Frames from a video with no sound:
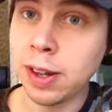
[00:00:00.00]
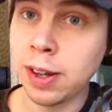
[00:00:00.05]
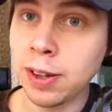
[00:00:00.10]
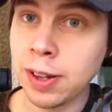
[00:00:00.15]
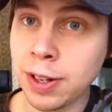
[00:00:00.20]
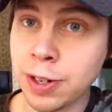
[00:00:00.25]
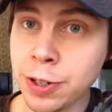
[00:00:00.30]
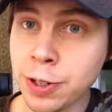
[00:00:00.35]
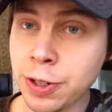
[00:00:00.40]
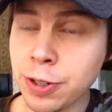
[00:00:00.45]
And
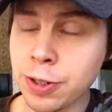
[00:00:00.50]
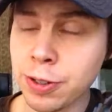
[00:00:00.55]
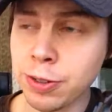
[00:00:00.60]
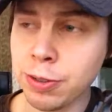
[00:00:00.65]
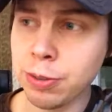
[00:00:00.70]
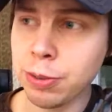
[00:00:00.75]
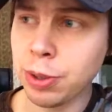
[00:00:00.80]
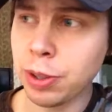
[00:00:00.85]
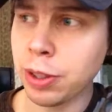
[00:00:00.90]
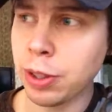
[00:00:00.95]
that's
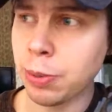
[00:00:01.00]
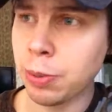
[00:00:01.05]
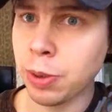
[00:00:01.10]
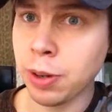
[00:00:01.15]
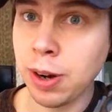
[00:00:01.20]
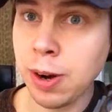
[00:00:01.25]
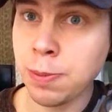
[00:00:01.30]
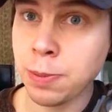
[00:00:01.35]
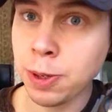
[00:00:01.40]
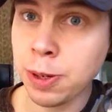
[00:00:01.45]
really
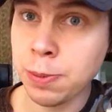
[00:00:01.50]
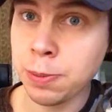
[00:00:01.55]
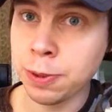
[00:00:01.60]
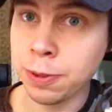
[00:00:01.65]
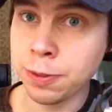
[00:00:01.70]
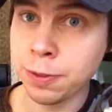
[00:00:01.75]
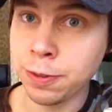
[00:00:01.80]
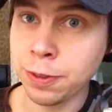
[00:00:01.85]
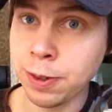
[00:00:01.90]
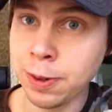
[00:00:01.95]
where I'm
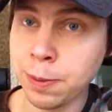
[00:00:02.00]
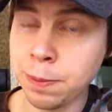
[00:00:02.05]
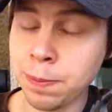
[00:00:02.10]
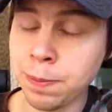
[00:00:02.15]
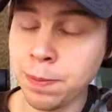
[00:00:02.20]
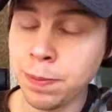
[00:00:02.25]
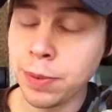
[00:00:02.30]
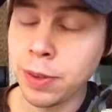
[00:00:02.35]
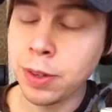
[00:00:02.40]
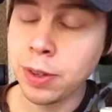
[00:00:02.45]
coming from.
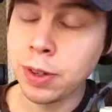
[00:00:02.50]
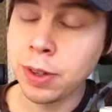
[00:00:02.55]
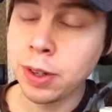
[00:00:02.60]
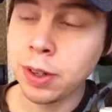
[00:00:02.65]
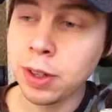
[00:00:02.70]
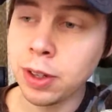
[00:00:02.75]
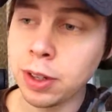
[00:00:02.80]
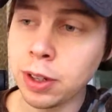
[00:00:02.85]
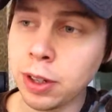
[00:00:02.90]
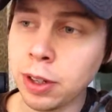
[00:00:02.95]

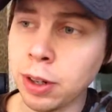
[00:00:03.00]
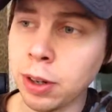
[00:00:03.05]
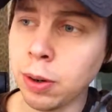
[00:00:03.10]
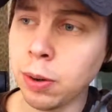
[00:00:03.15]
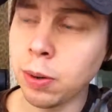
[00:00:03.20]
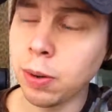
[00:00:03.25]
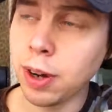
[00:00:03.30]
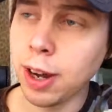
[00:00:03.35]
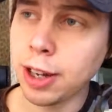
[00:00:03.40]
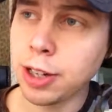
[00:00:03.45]
You
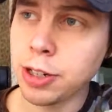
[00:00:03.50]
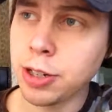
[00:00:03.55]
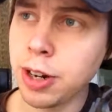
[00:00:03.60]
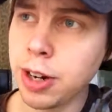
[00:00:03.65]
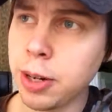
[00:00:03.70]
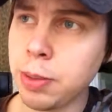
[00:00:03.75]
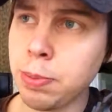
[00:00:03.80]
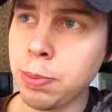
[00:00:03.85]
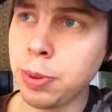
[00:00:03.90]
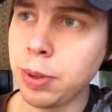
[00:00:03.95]
know, I
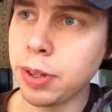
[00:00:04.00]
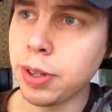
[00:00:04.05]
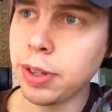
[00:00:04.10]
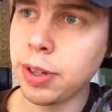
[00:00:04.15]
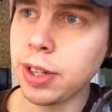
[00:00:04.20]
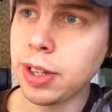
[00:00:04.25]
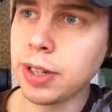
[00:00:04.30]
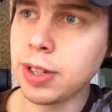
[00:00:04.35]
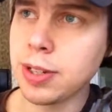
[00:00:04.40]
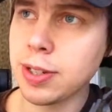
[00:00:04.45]
try to
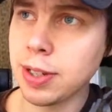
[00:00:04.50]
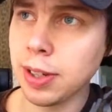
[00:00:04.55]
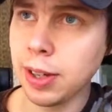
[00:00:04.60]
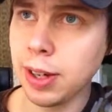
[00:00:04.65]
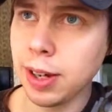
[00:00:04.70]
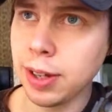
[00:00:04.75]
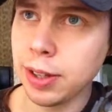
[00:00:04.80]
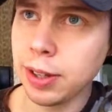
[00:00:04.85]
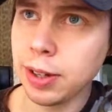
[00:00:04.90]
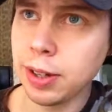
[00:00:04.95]
put things
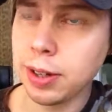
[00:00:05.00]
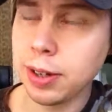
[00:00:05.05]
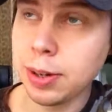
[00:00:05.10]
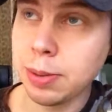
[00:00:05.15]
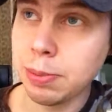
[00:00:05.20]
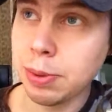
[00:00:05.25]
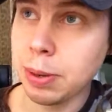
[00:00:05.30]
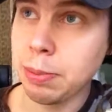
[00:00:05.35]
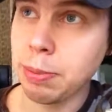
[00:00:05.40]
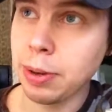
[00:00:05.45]
together
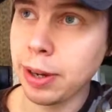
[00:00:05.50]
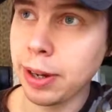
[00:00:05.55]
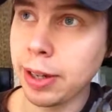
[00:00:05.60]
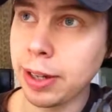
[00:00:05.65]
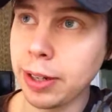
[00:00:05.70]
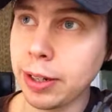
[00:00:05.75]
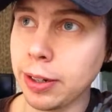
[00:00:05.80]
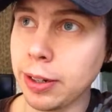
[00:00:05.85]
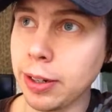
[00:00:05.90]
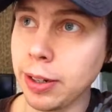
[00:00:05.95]
in my
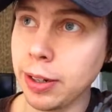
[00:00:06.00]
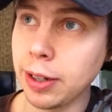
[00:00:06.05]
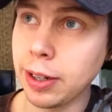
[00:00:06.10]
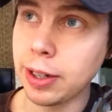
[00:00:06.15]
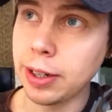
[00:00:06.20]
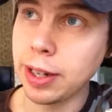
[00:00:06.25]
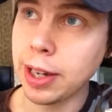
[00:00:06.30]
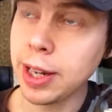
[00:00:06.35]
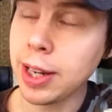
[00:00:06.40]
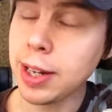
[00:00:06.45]
mind
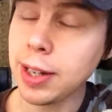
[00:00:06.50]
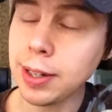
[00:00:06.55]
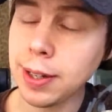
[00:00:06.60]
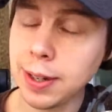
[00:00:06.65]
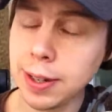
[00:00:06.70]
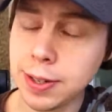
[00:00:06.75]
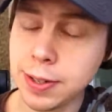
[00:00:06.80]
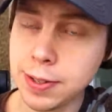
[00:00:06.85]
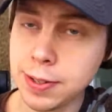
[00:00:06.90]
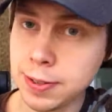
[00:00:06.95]
and
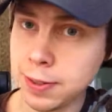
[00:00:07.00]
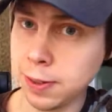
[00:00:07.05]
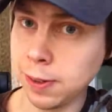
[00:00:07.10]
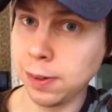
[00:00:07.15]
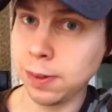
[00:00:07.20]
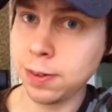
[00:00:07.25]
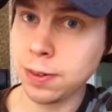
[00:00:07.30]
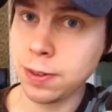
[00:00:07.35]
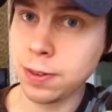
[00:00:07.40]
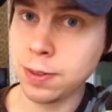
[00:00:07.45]
analyze
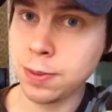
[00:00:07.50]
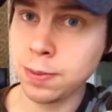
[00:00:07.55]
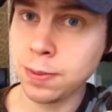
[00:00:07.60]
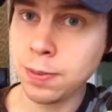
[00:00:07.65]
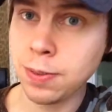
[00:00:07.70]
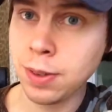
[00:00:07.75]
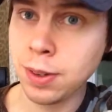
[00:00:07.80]
things.